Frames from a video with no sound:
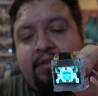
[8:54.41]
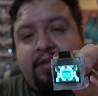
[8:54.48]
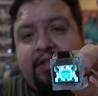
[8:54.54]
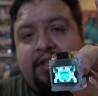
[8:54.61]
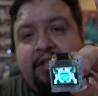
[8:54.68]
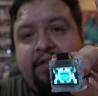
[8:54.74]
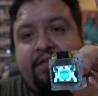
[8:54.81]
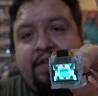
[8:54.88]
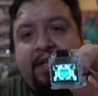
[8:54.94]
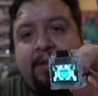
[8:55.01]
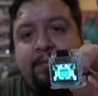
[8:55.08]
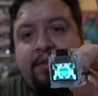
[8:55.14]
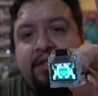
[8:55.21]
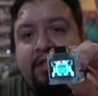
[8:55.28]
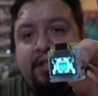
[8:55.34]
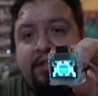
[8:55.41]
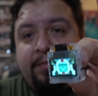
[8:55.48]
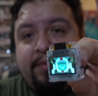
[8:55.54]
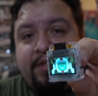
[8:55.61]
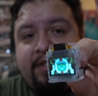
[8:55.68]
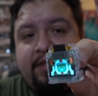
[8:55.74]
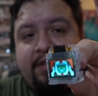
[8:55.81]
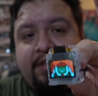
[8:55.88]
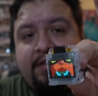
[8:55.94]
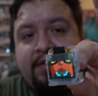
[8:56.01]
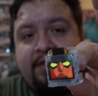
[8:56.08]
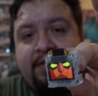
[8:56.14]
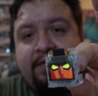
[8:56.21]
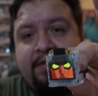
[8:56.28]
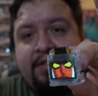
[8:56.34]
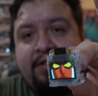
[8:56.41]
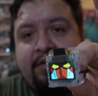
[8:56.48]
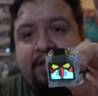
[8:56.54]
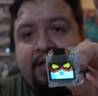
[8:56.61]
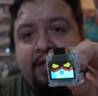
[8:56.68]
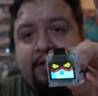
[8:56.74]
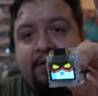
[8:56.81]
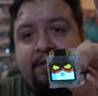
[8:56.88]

the famed Gundam series. So yeah.